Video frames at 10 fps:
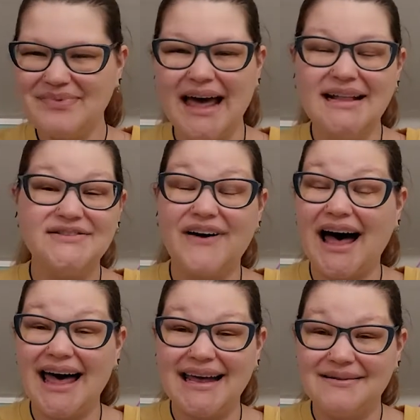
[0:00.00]
It's
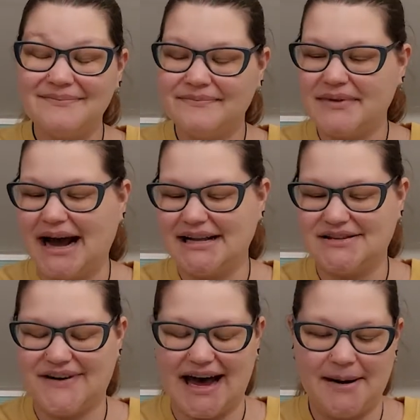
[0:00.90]
fine. It's
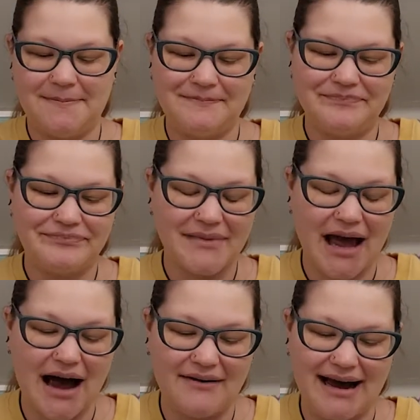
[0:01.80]
fine.
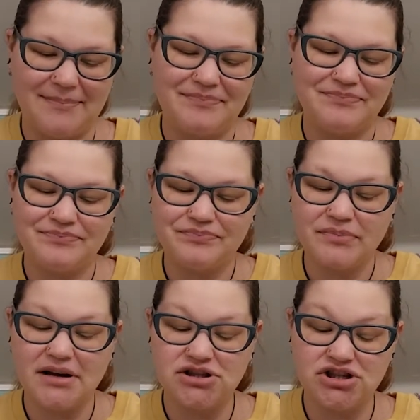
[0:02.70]
All right.
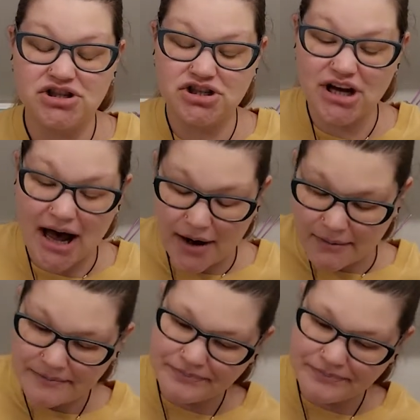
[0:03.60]
So,